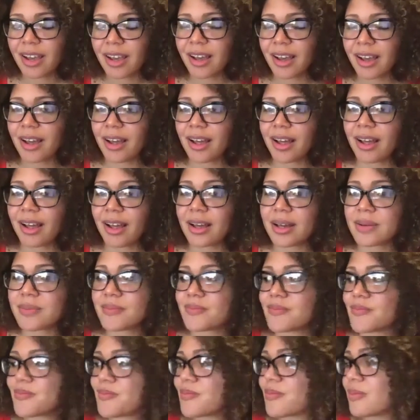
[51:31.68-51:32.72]

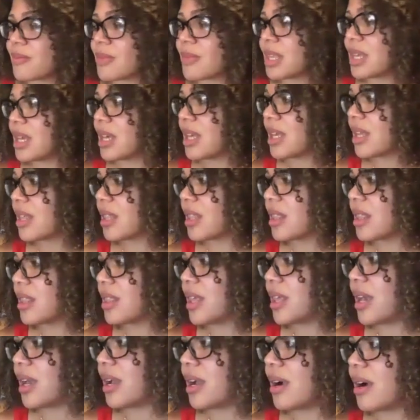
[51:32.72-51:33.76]
Um,
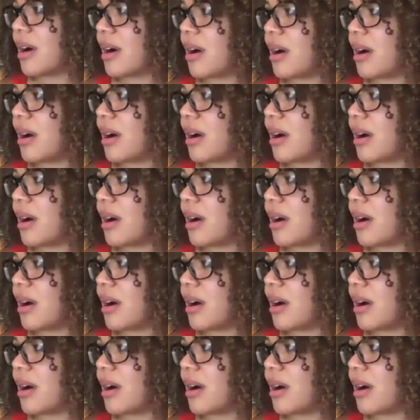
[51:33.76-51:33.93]
there